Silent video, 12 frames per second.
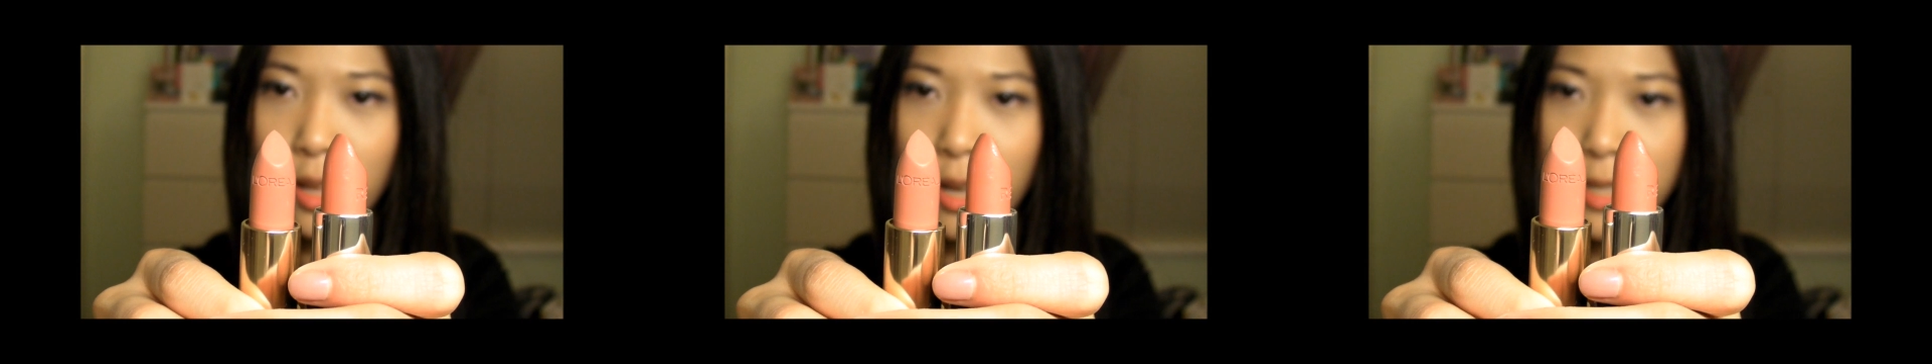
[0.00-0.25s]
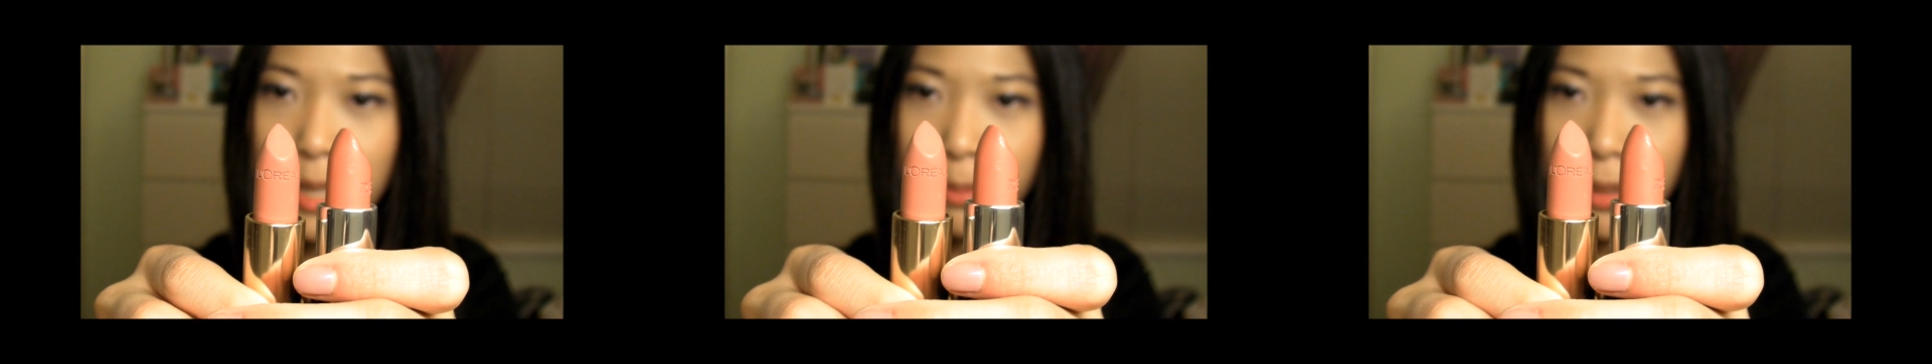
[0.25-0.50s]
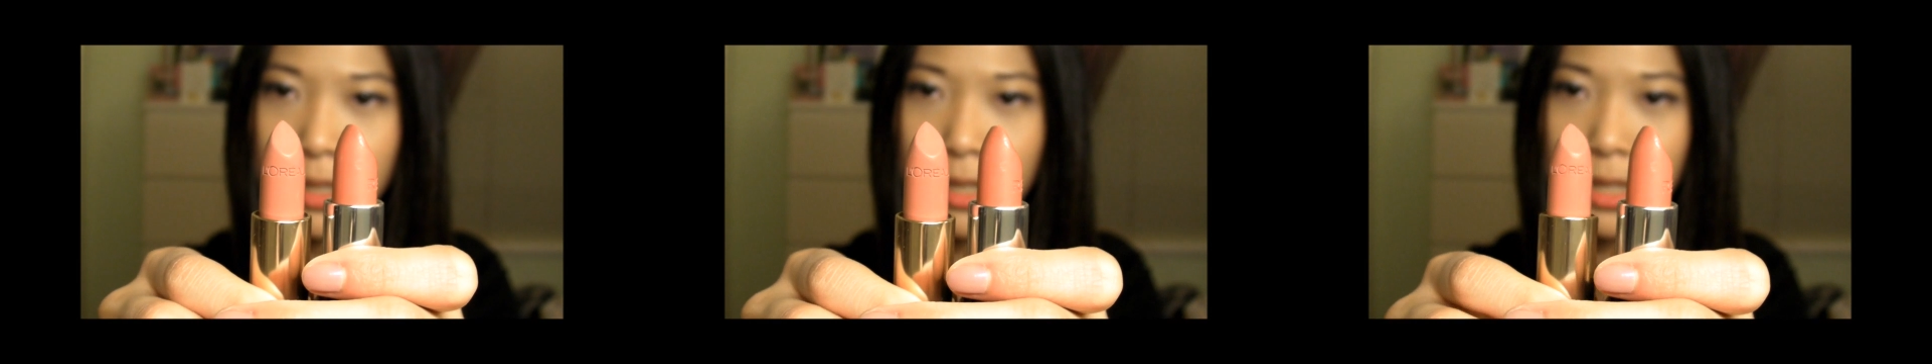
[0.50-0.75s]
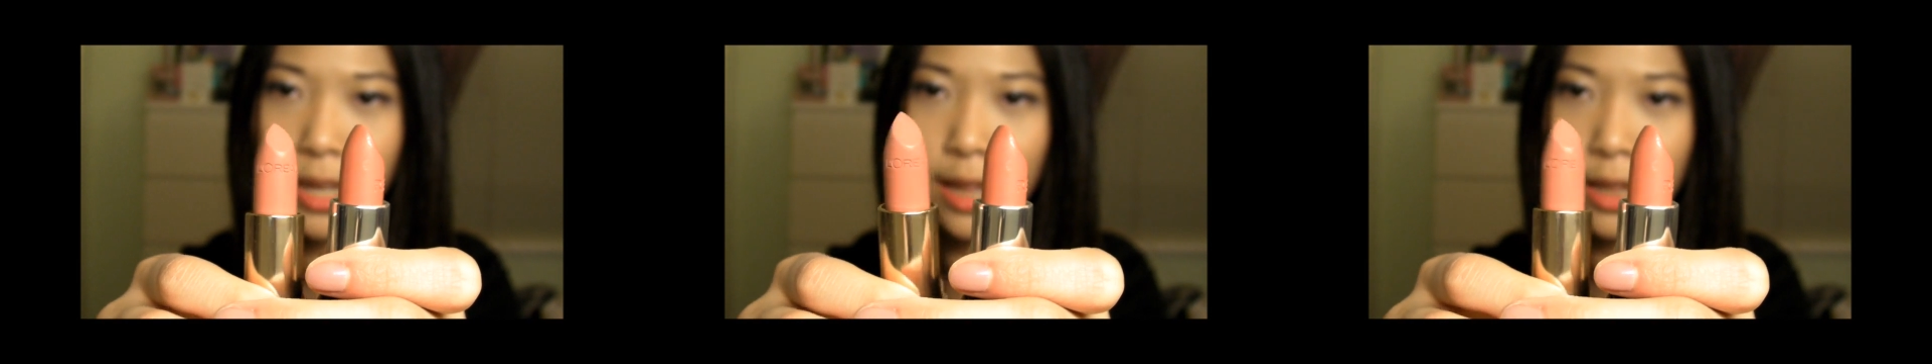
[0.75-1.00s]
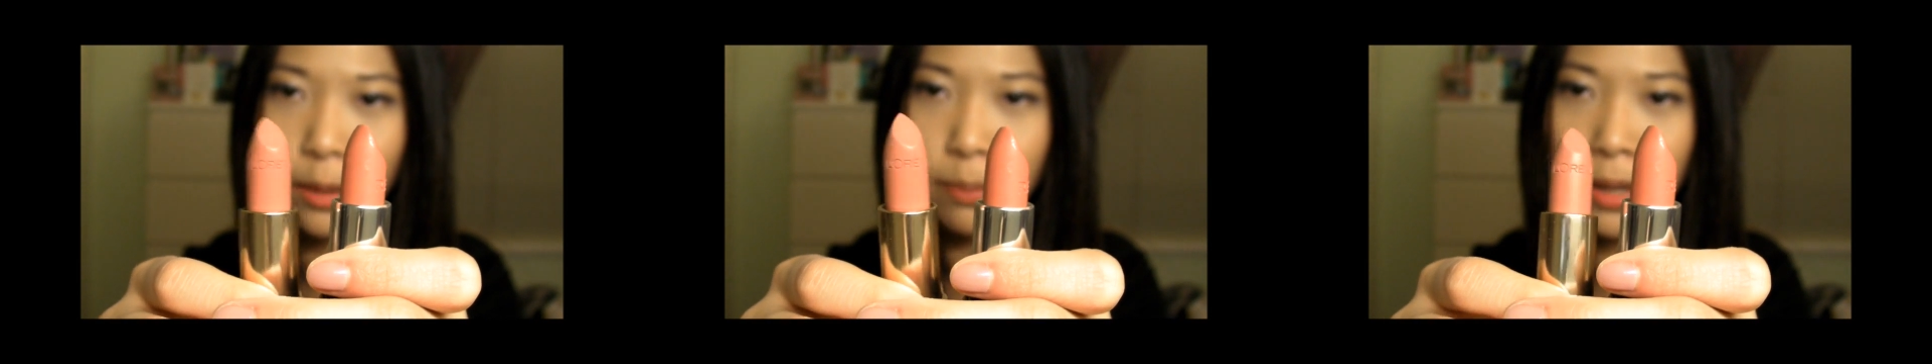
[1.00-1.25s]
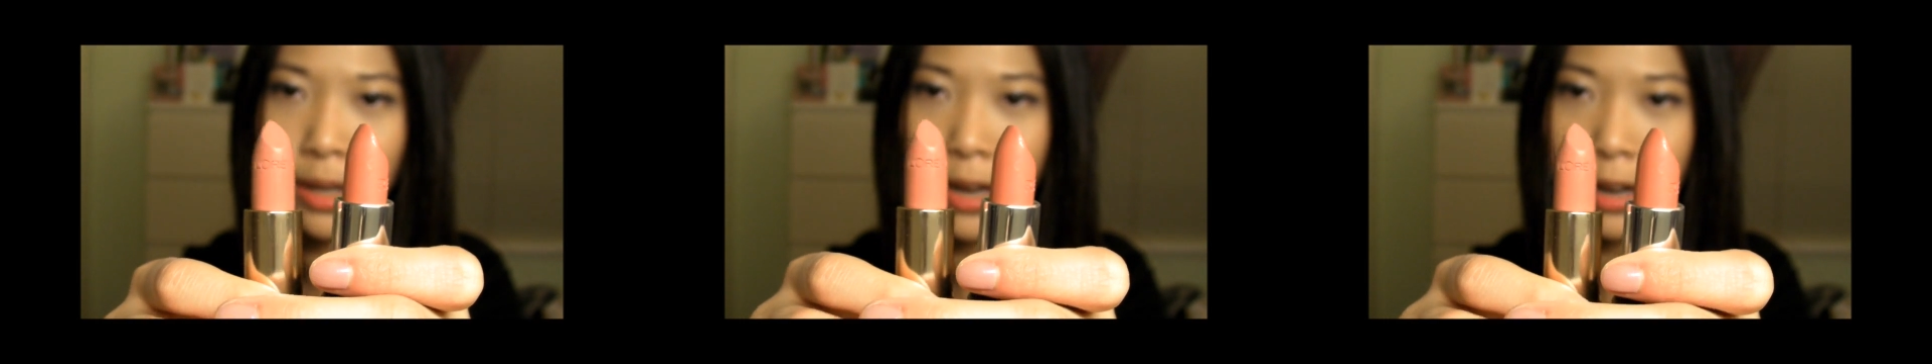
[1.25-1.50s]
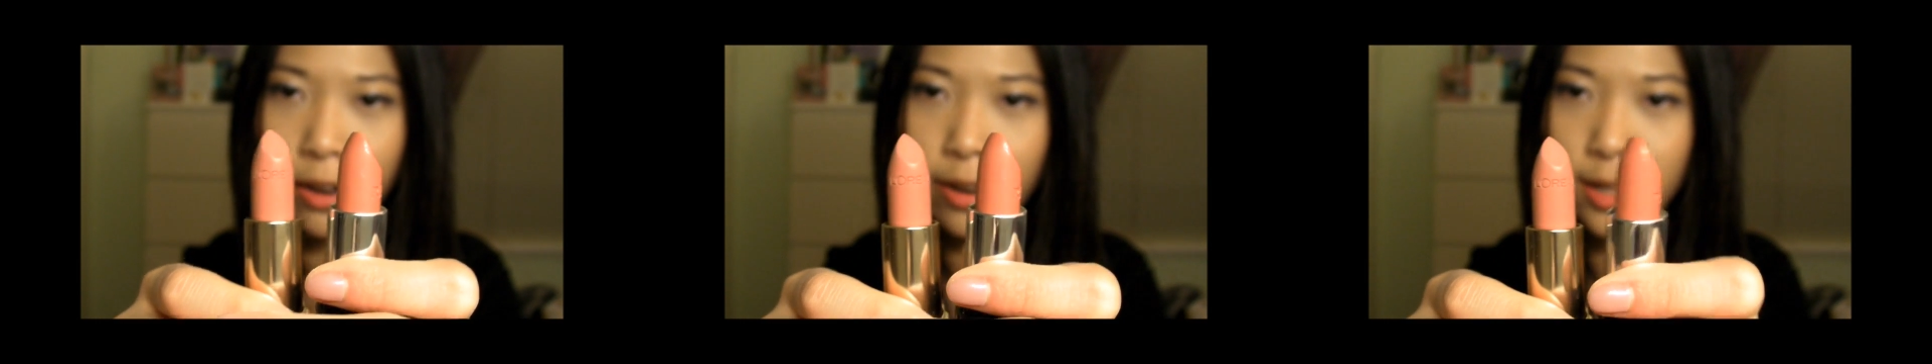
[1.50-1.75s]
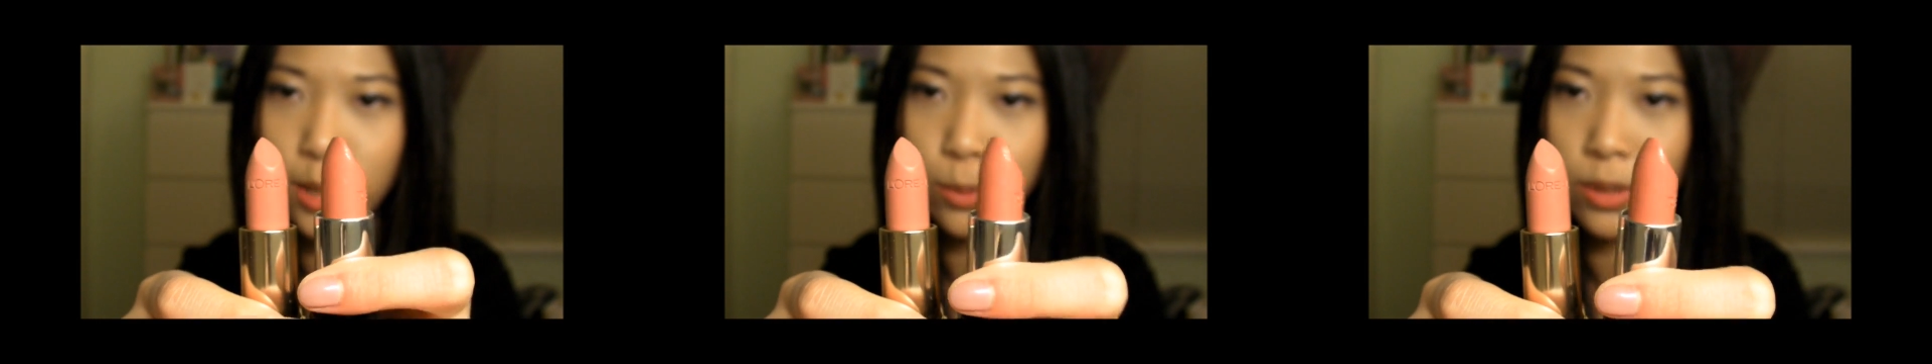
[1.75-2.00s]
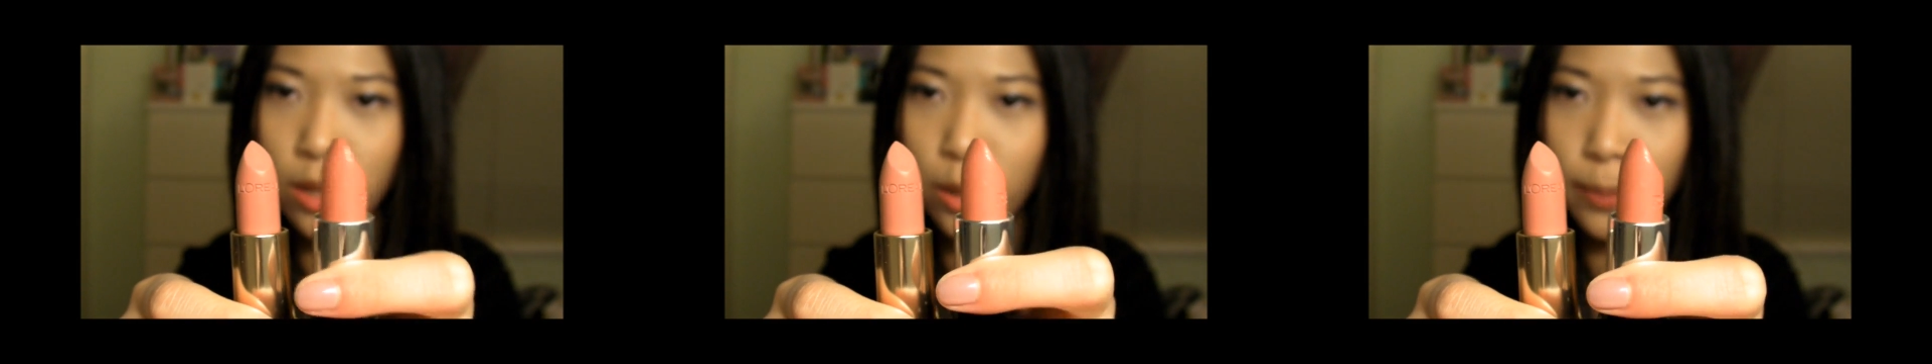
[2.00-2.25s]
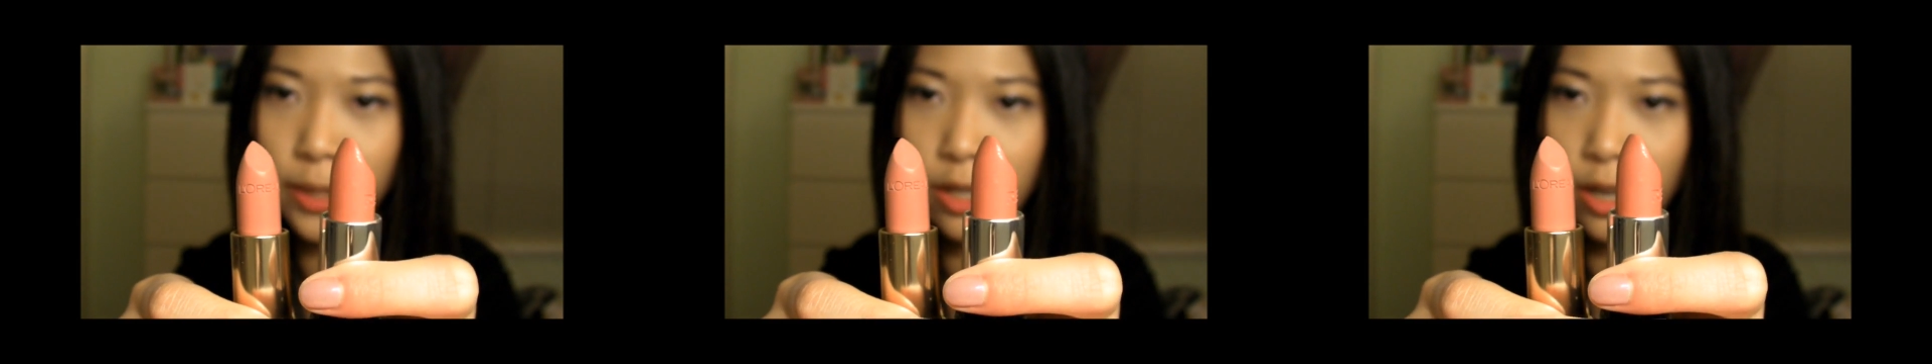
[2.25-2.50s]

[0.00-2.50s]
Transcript: Except this is a little bit lighter and this one's a little bit